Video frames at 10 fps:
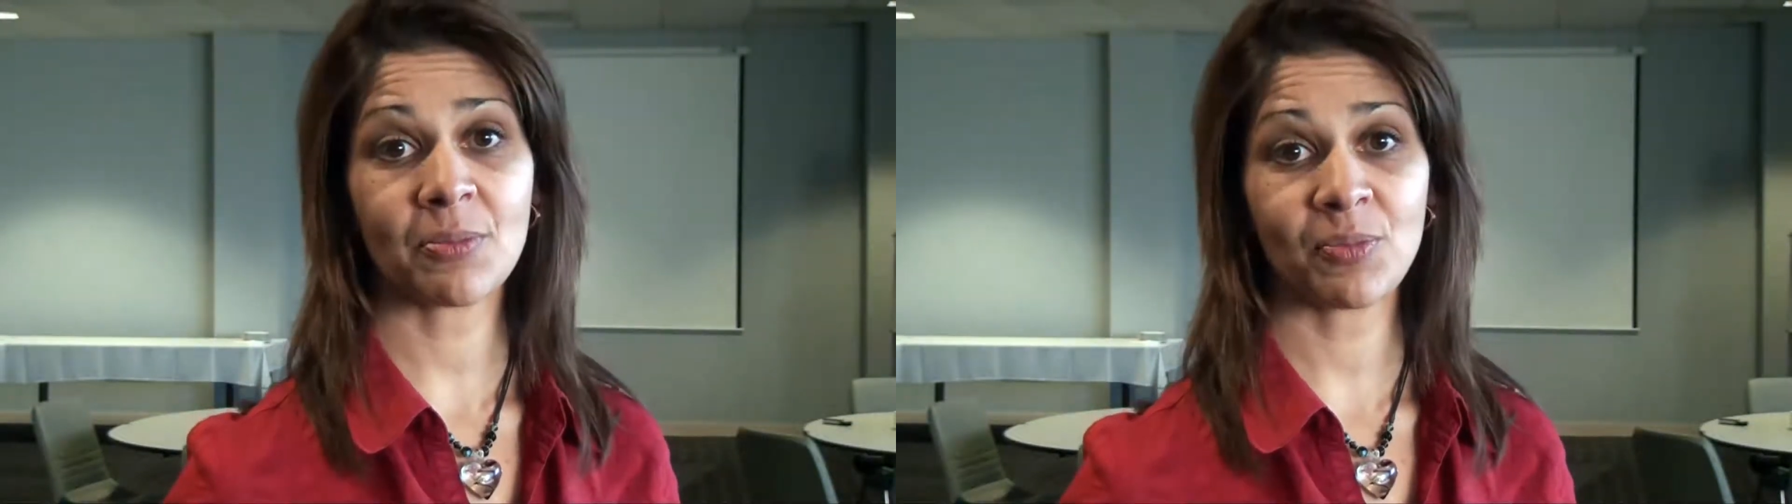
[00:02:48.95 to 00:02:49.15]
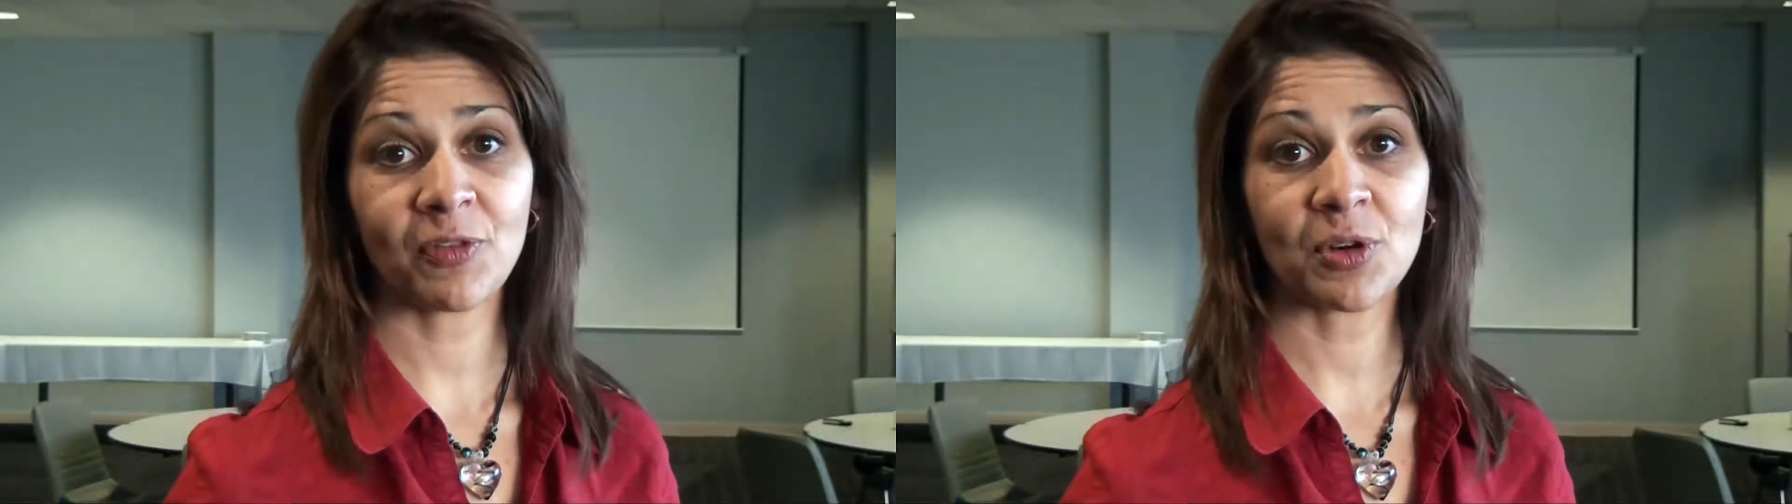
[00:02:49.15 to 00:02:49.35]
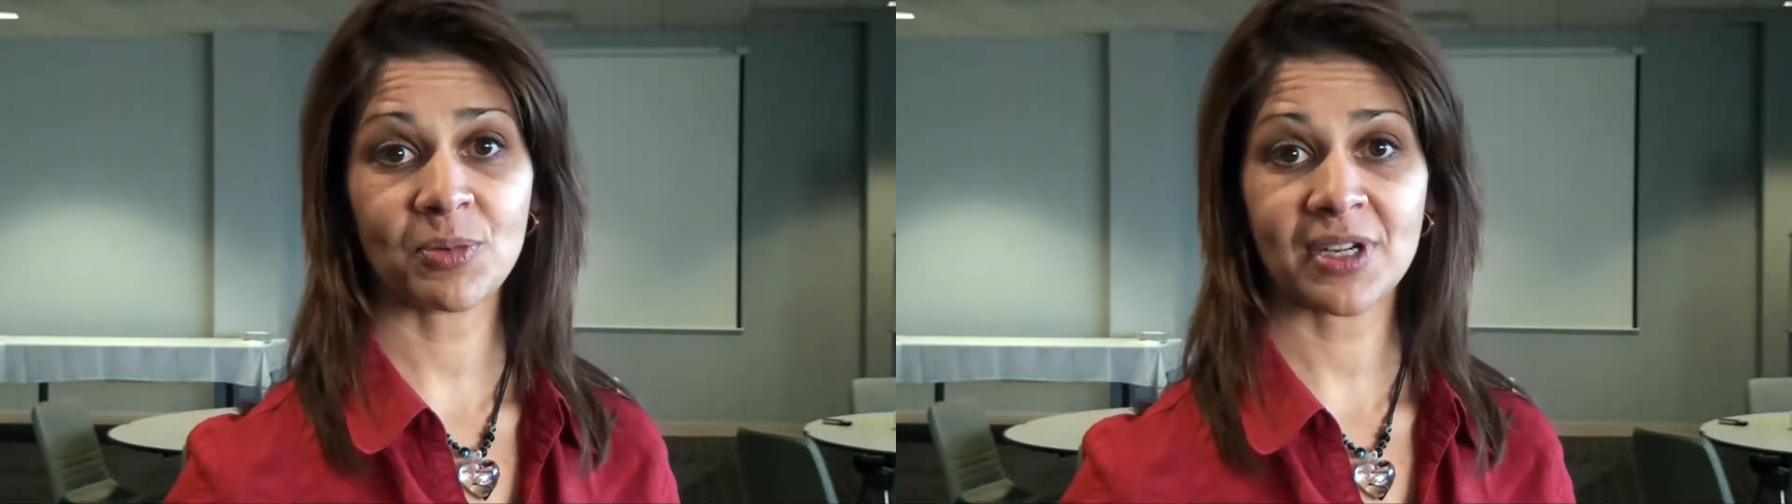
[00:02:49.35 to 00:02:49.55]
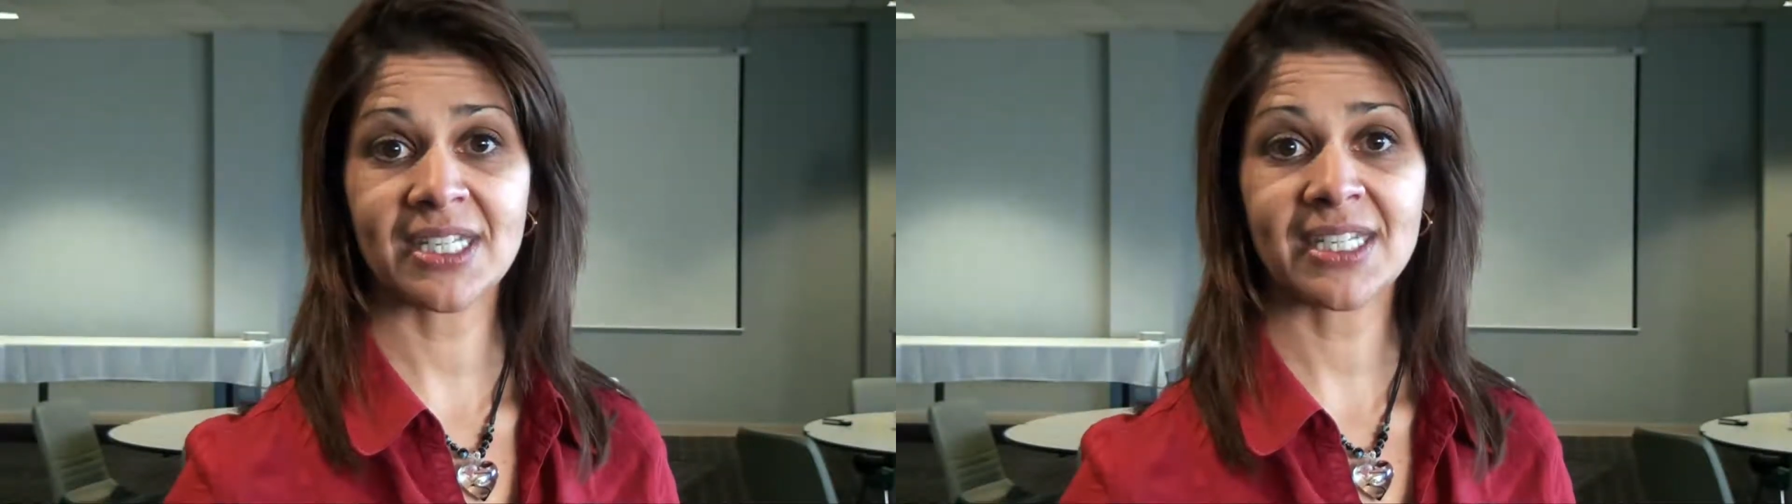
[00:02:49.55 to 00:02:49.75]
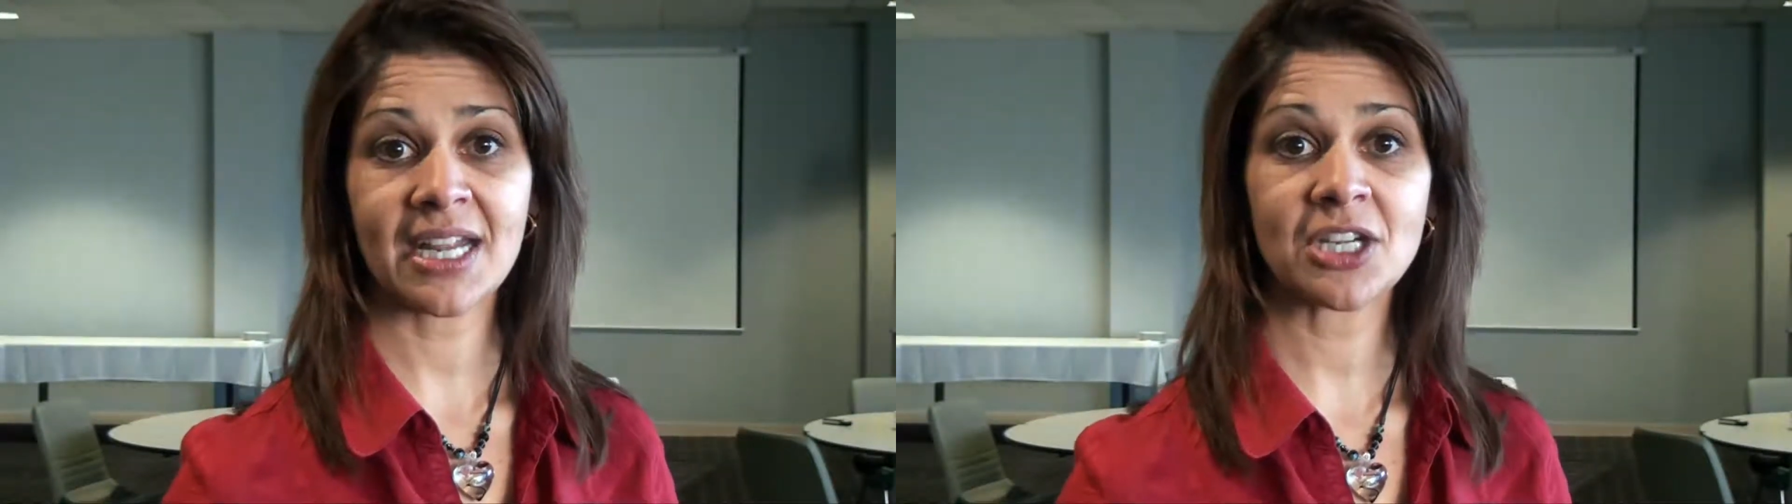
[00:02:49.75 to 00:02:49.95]
for a
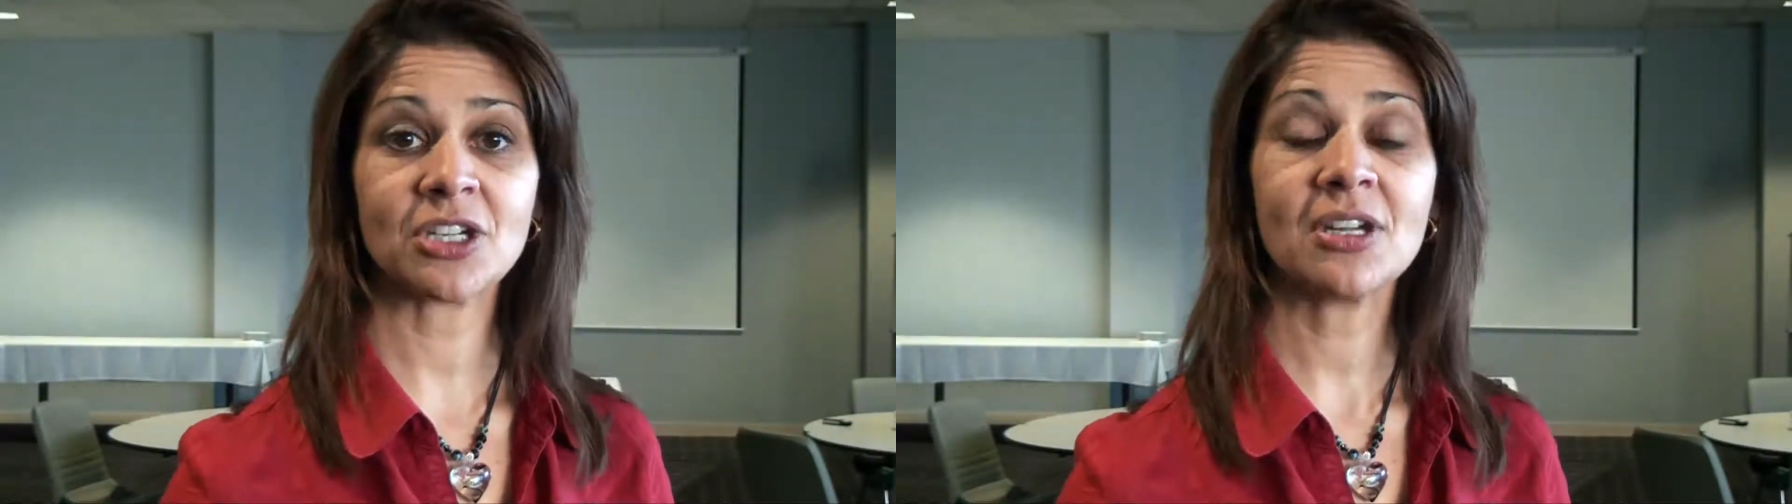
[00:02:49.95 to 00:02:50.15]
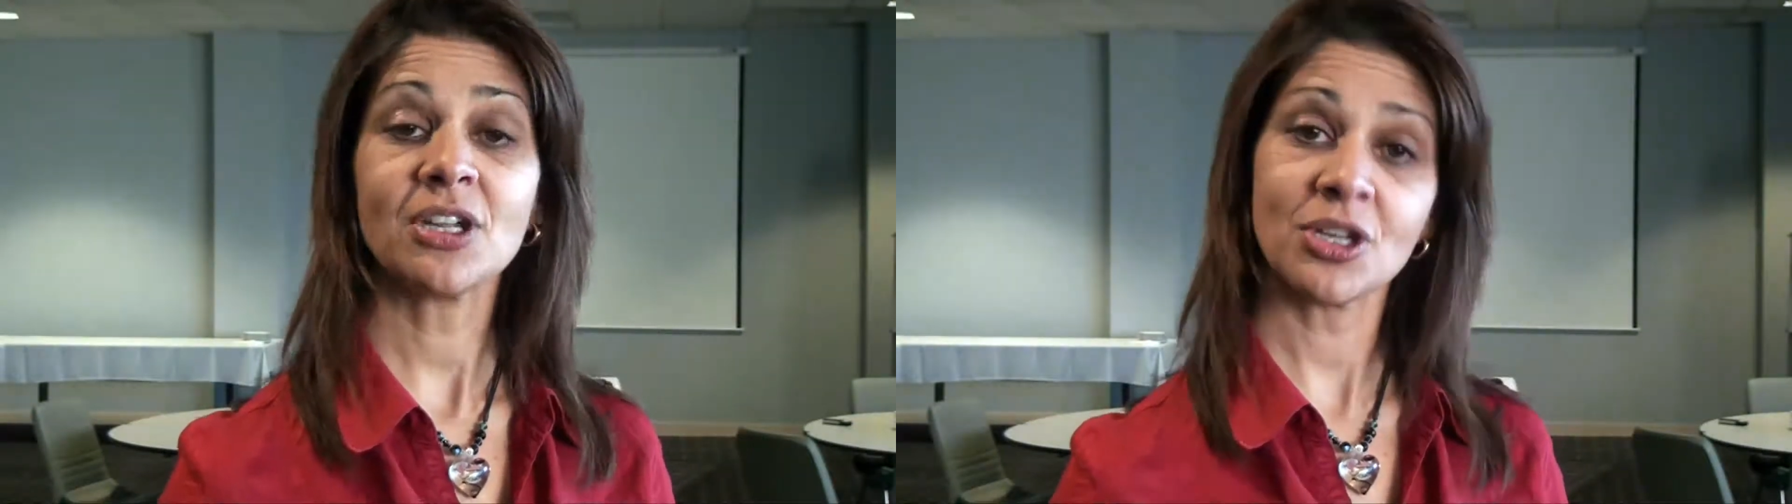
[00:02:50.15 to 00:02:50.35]
presentation,